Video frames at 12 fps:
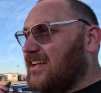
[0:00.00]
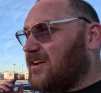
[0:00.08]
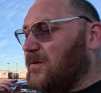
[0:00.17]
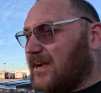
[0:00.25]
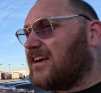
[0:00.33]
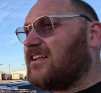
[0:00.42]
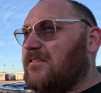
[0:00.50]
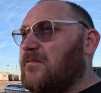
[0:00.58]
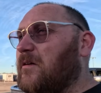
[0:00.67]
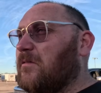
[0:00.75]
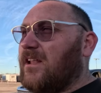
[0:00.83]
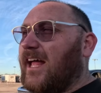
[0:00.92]
get quicker than
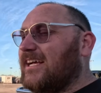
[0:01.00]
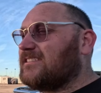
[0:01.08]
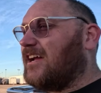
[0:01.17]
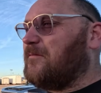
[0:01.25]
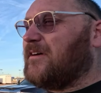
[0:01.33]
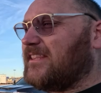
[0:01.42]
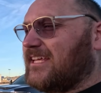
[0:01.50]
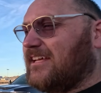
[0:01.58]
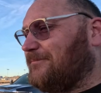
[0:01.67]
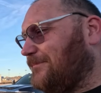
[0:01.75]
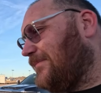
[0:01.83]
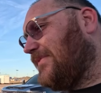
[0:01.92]
we were last time with it,